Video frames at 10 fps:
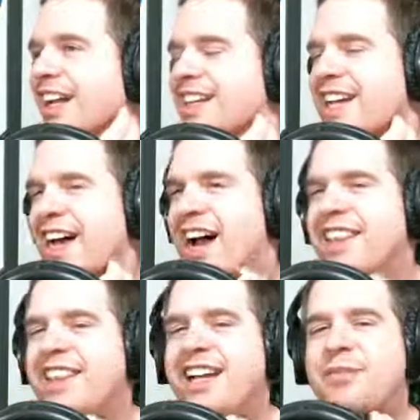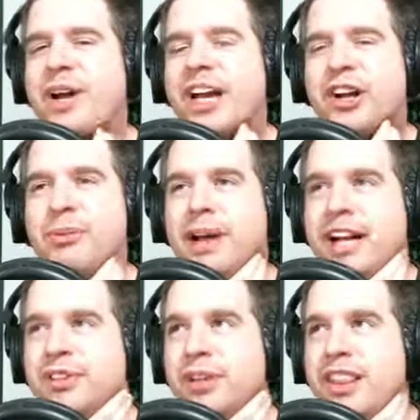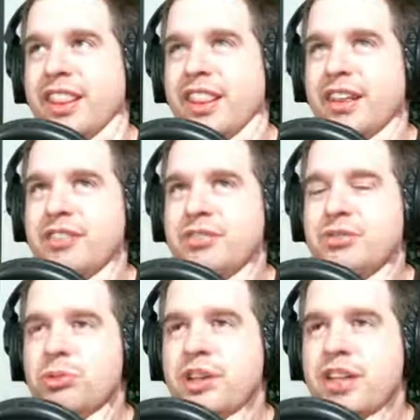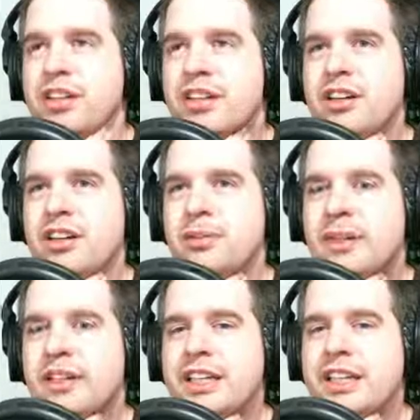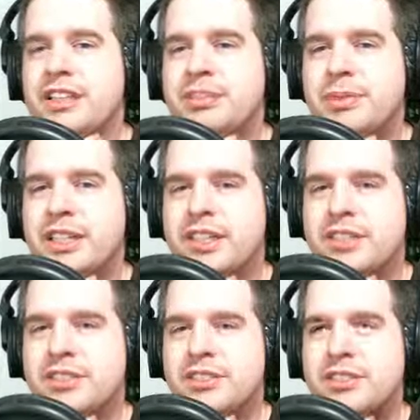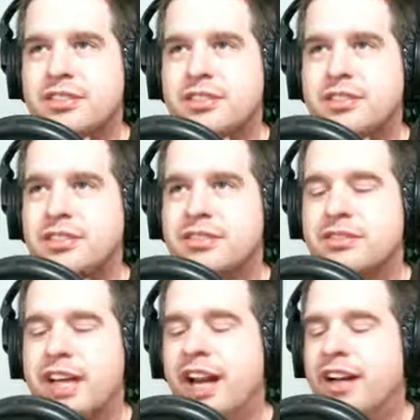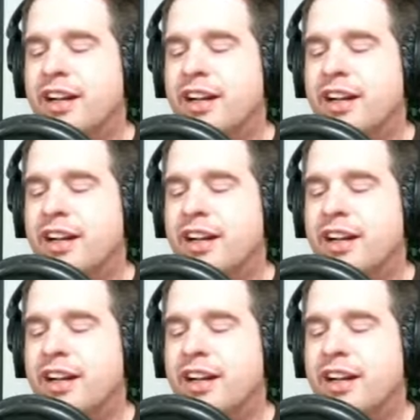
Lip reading: Yeah, I think I might go back to it this week, starting on Monday, just because, I don't know.